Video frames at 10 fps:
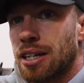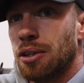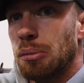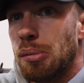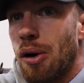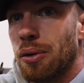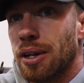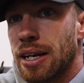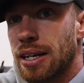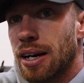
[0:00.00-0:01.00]
little
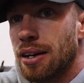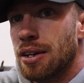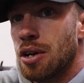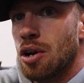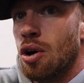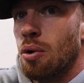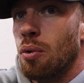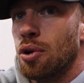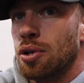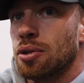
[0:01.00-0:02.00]
bolt here
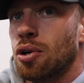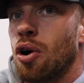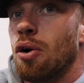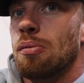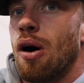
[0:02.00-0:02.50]
wouldn't come